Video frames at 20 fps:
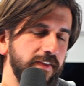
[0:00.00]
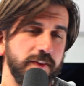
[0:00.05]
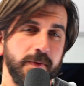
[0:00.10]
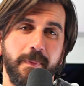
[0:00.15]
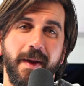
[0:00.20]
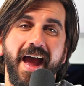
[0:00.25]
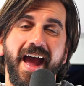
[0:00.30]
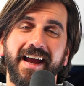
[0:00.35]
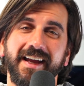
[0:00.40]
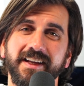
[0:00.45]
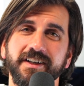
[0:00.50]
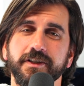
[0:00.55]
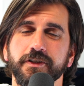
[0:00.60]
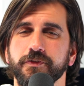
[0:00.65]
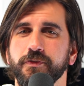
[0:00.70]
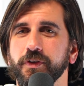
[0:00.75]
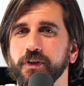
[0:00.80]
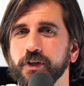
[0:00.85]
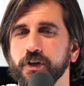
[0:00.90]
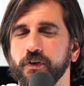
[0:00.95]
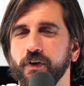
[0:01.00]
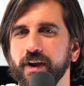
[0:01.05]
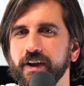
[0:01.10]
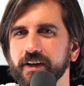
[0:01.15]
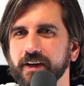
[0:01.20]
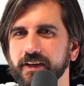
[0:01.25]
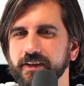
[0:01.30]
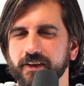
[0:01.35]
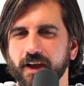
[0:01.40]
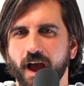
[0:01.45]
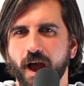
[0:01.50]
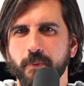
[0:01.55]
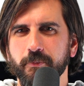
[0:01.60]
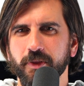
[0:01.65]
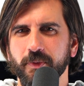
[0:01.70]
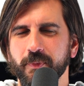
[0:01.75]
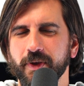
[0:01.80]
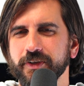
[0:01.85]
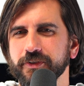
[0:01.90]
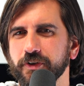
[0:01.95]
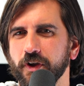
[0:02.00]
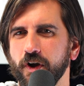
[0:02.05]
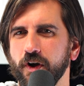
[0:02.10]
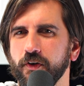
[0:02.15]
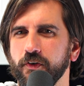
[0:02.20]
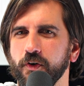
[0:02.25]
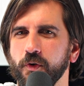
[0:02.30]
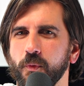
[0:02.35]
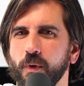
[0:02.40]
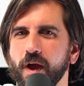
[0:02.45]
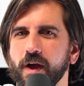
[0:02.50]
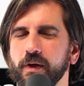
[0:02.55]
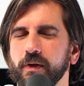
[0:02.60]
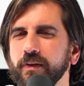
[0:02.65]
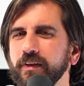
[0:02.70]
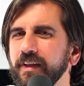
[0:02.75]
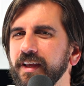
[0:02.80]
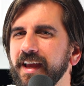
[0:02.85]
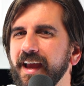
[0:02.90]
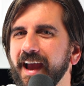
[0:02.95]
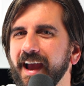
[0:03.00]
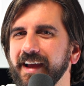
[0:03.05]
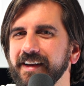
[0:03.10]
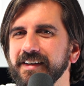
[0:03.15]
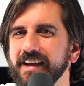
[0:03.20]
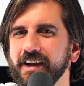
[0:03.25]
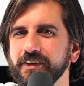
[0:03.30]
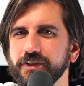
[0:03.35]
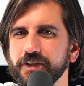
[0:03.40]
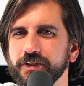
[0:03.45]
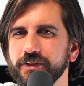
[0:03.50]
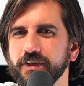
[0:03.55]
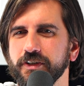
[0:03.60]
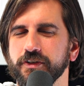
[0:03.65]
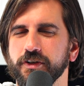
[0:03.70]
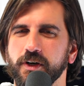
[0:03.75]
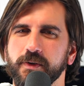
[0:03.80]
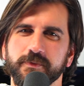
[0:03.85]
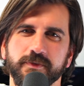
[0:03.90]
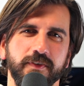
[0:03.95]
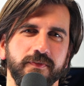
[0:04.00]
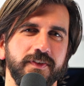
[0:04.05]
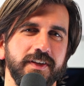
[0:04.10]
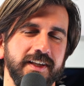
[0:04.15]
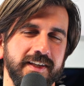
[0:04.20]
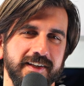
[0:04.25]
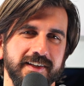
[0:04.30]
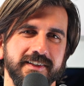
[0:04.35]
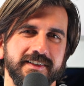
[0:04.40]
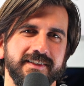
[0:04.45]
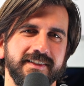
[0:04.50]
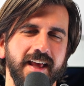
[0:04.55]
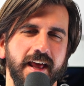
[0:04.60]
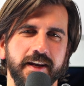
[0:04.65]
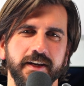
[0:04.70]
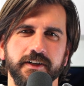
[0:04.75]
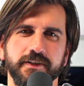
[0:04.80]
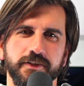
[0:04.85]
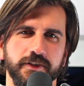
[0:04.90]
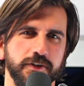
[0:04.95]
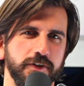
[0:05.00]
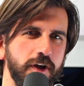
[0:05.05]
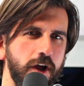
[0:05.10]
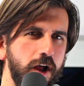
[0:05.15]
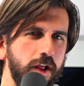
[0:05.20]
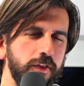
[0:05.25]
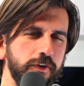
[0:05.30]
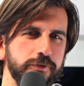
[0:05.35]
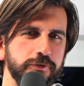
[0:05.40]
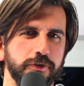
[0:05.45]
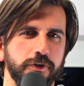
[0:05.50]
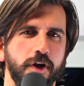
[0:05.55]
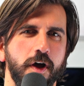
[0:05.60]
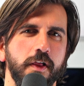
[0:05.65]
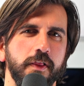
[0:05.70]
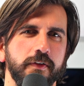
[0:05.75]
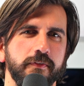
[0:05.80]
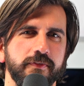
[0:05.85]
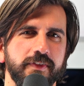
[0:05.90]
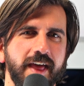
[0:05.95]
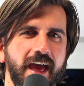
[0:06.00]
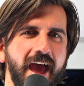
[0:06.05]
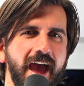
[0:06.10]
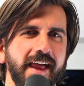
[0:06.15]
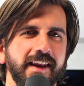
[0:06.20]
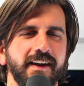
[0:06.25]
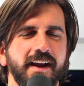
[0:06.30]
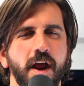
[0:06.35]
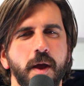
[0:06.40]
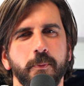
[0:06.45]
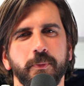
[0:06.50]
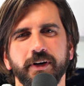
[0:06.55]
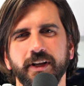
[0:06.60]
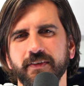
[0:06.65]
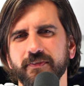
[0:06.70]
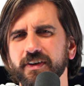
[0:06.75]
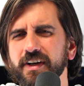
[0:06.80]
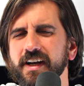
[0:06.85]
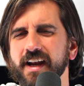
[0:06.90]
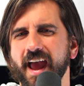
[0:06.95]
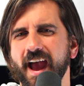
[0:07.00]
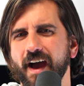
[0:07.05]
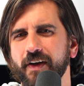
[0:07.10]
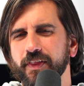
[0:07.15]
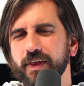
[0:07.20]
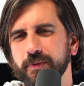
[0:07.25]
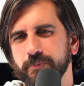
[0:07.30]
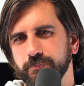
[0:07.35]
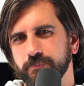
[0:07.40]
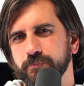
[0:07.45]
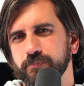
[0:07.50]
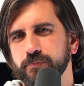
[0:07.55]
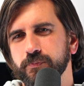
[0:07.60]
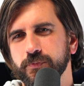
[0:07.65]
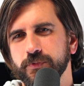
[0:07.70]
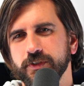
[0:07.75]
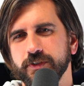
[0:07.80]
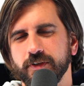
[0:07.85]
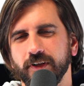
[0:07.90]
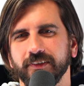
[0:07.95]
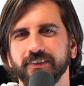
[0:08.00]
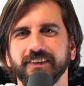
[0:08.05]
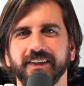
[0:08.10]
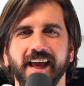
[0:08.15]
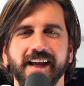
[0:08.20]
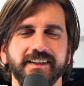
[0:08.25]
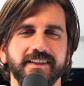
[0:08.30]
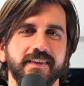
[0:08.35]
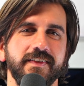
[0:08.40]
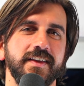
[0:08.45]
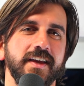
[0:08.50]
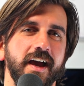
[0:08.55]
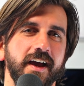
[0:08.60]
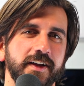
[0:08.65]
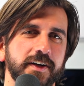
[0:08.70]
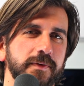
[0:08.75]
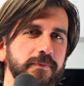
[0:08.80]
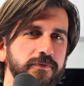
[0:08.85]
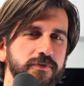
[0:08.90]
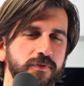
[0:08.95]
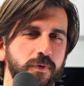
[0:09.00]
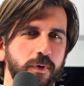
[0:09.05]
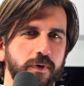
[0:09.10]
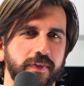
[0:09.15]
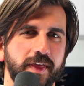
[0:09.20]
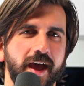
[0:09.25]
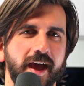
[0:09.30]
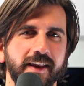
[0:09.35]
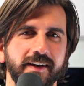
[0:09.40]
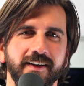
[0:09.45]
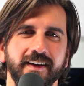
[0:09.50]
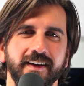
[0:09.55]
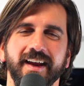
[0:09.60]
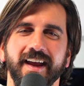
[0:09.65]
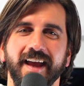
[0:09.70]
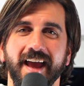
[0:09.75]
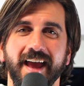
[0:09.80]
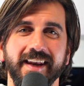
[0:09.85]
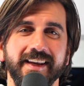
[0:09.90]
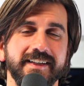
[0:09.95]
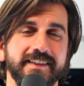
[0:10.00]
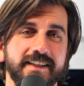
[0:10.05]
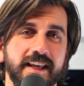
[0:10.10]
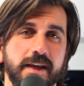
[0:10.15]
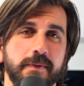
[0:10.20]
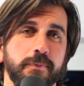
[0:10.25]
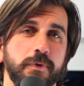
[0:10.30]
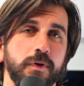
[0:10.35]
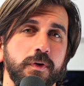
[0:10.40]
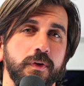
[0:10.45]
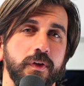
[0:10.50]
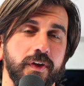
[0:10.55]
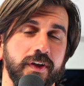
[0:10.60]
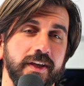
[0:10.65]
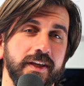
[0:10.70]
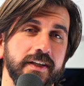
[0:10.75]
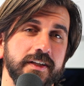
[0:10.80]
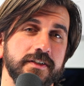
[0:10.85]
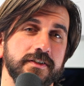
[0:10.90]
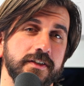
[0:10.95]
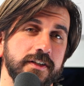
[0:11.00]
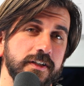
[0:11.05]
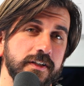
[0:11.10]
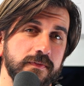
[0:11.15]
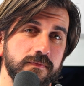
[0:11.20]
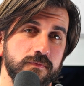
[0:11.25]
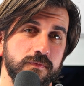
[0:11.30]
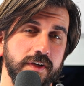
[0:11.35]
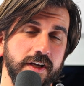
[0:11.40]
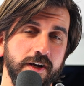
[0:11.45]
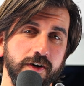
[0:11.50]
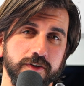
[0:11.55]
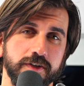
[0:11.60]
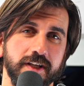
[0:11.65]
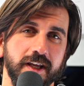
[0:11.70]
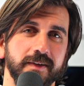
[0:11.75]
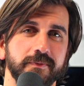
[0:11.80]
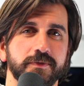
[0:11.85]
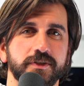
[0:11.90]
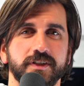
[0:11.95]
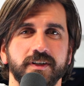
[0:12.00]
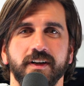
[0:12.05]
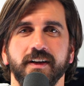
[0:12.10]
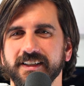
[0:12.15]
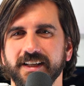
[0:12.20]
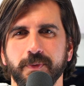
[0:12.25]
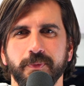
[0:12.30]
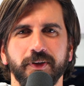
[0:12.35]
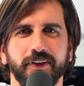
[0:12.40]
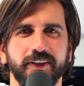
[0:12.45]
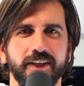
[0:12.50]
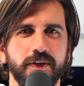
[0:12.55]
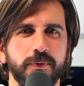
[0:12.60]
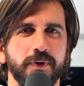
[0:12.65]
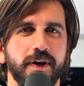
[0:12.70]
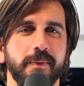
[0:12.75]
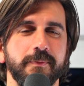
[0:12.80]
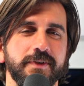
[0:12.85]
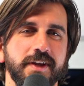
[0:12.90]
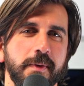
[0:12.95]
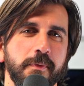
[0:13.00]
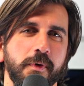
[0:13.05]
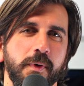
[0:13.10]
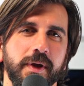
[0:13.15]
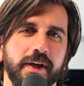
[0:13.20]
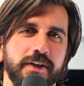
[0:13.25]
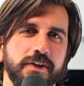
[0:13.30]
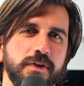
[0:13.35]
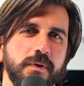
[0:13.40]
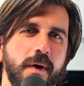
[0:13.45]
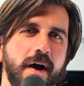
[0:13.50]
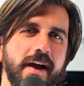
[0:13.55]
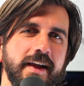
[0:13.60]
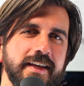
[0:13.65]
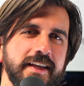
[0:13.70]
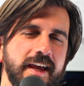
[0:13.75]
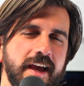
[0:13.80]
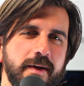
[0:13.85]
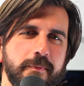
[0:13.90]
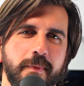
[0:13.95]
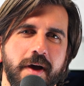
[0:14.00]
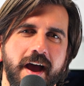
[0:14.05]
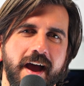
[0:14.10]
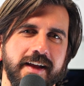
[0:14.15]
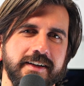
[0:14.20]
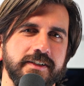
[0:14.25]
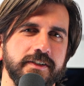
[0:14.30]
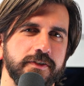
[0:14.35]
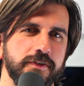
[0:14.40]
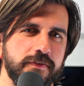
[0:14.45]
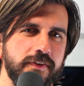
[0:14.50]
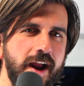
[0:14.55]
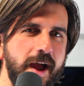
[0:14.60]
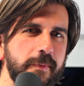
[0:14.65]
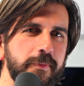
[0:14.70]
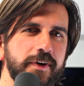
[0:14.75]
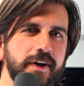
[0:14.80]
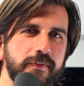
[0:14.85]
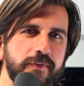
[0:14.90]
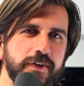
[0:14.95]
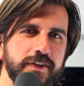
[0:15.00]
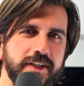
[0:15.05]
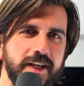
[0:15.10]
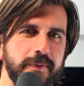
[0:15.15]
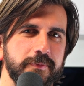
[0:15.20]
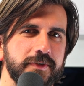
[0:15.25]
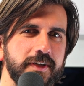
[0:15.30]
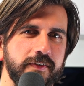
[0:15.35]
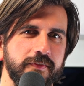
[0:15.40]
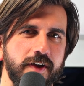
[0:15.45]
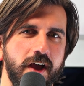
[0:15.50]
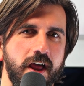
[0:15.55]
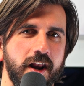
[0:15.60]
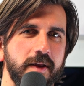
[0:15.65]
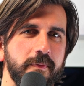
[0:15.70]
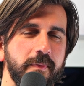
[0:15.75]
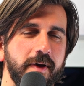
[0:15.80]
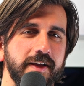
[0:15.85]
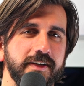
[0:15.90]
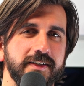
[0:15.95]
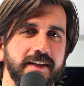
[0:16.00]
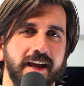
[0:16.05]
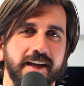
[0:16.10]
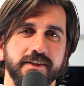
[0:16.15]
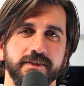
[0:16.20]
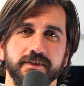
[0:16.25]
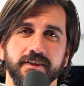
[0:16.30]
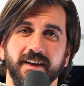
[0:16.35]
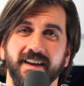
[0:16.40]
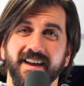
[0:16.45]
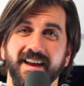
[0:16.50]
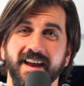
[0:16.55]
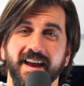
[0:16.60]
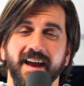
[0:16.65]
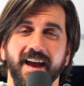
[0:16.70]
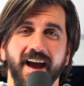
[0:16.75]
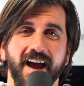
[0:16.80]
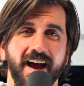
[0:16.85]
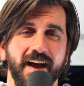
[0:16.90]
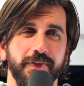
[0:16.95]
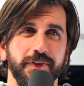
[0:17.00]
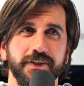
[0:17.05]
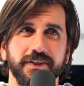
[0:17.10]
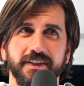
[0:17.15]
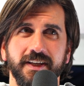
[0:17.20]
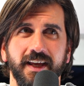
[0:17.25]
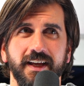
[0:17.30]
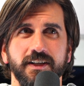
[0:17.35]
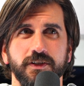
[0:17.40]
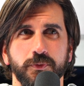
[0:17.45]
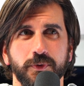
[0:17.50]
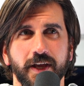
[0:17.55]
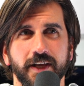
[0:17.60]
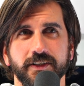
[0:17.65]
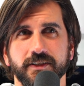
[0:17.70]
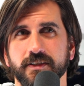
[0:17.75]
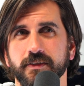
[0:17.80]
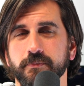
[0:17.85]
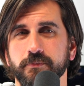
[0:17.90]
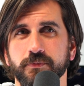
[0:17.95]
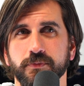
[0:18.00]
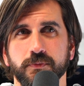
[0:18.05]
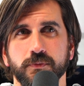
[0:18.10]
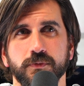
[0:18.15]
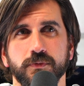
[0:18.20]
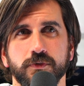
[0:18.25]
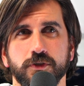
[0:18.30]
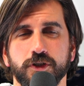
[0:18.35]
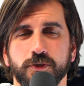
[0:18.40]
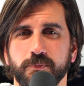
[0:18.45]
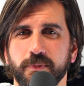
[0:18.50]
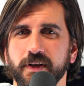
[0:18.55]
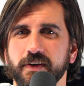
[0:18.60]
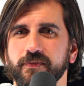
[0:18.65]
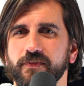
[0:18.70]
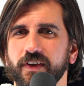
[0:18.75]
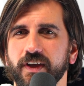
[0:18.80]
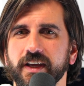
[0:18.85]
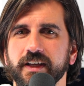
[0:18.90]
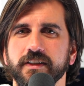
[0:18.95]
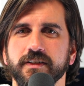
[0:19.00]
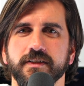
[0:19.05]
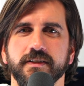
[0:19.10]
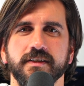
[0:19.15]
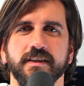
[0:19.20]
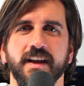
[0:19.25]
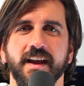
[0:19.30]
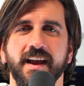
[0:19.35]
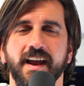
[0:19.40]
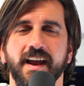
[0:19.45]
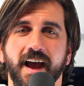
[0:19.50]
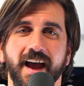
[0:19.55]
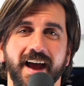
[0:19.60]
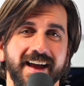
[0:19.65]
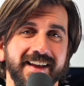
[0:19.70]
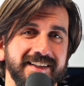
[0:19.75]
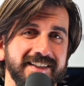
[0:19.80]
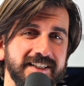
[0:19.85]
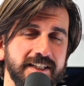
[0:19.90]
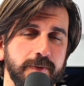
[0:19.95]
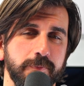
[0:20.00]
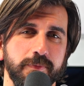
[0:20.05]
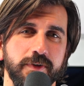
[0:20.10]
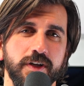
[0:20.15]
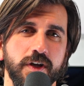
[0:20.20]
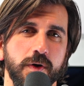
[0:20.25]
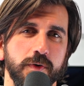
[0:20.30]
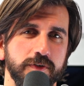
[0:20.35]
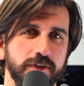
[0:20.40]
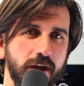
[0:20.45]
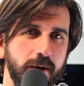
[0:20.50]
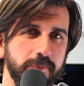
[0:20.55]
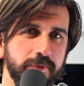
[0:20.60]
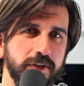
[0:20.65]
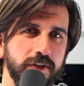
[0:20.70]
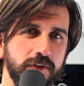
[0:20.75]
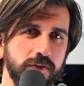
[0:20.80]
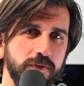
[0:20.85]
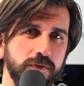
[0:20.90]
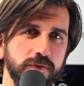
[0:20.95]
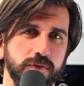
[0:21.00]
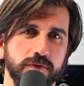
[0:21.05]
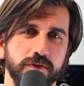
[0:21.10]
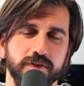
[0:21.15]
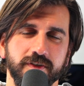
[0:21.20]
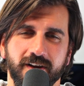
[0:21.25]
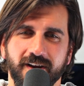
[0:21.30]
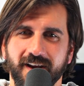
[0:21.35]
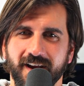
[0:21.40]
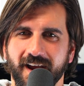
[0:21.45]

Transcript: The package is really great and complements Aura well, and not just in terms of the aesthetics and colors and all of that, but even in how they selected the items for that. An example is the ear tips. Typically, when I'm demoing a new IEM, I just grab whatever tips I've got on my desk. In this case, we had some Spin Fits, Symbio Ws.